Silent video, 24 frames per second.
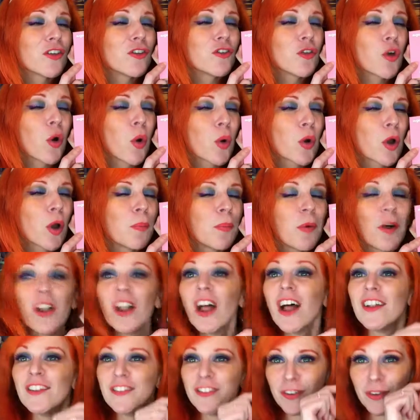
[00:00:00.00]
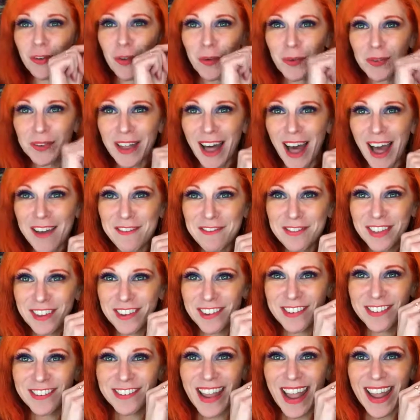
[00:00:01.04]
adorable? Do you love the
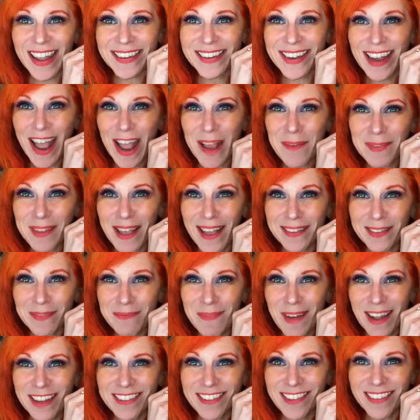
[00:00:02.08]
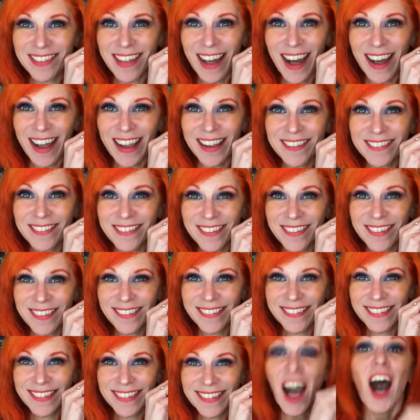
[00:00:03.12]
shade names as much as I do?